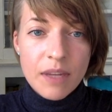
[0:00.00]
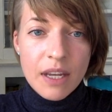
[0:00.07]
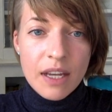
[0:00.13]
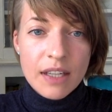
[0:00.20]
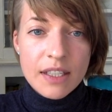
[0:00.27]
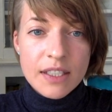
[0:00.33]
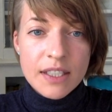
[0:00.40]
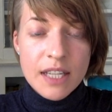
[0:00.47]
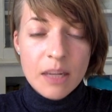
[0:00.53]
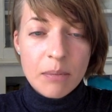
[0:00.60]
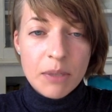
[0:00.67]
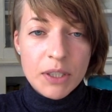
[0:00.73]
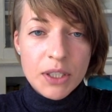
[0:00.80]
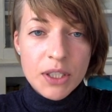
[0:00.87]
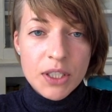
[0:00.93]
and the cell
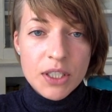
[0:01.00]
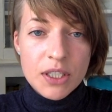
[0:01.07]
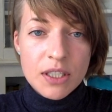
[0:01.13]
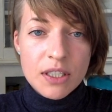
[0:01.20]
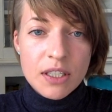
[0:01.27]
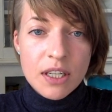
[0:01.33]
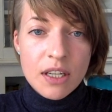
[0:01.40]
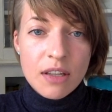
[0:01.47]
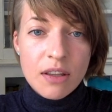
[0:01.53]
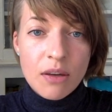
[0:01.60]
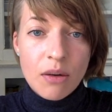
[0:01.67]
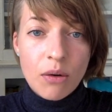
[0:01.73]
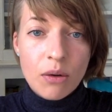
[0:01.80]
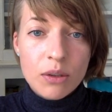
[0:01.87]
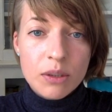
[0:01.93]
partitions the
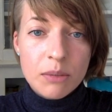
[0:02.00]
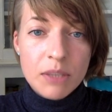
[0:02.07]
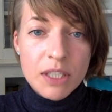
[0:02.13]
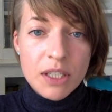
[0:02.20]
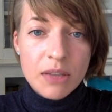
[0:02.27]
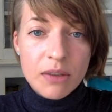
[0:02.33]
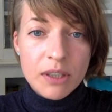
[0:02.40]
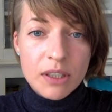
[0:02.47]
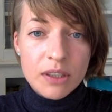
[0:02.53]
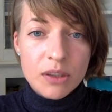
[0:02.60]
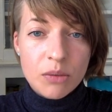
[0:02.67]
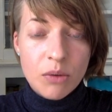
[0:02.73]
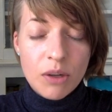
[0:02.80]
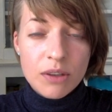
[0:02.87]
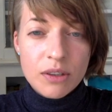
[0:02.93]
older material to
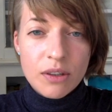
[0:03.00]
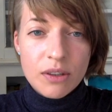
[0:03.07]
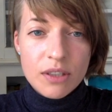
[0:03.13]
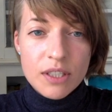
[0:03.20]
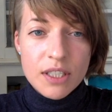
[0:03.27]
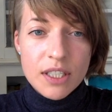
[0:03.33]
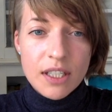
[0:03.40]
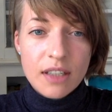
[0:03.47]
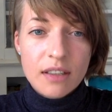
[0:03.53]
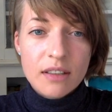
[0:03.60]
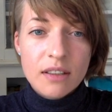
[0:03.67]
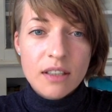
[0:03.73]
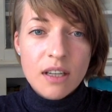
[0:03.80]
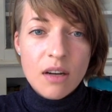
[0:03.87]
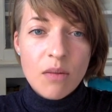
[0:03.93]
one daughter cell,
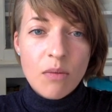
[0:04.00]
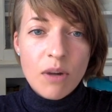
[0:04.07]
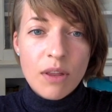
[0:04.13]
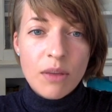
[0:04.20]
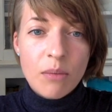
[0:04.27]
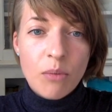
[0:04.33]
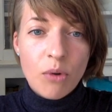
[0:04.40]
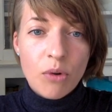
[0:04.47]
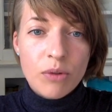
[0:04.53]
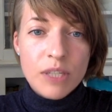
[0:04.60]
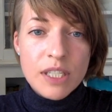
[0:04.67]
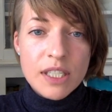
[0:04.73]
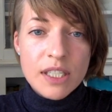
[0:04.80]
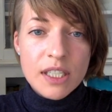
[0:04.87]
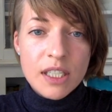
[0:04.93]
while the more
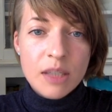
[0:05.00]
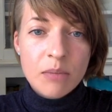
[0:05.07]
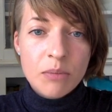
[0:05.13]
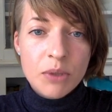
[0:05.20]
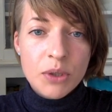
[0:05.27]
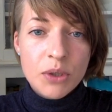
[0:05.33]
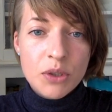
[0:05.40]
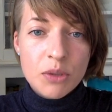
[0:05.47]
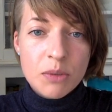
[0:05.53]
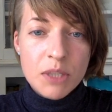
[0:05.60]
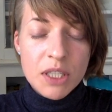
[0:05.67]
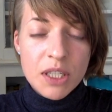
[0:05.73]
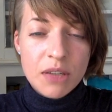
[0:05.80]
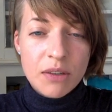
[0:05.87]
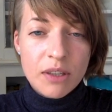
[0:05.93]
recently produced
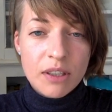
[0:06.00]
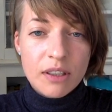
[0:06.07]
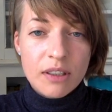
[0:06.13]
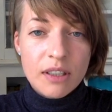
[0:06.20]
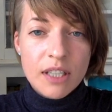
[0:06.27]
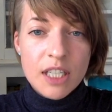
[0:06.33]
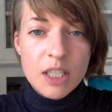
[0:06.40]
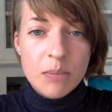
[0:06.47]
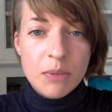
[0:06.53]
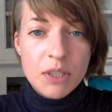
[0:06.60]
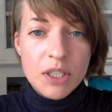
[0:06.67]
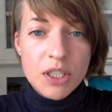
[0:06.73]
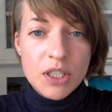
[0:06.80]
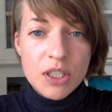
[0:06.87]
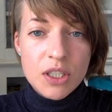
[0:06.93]
material is
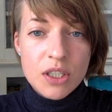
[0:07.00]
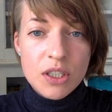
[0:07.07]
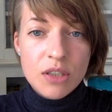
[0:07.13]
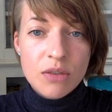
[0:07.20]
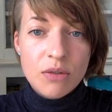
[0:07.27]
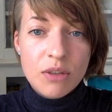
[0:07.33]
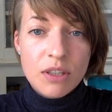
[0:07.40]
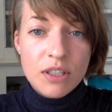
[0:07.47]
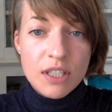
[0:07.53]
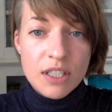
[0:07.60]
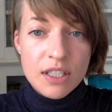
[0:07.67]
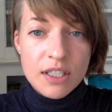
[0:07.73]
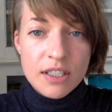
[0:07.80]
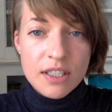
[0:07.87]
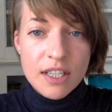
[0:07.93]
partitioned to the
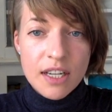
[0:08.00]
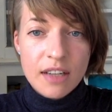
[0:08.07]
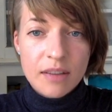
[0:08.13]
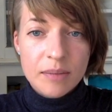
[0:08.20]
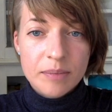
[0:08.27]
sister cell.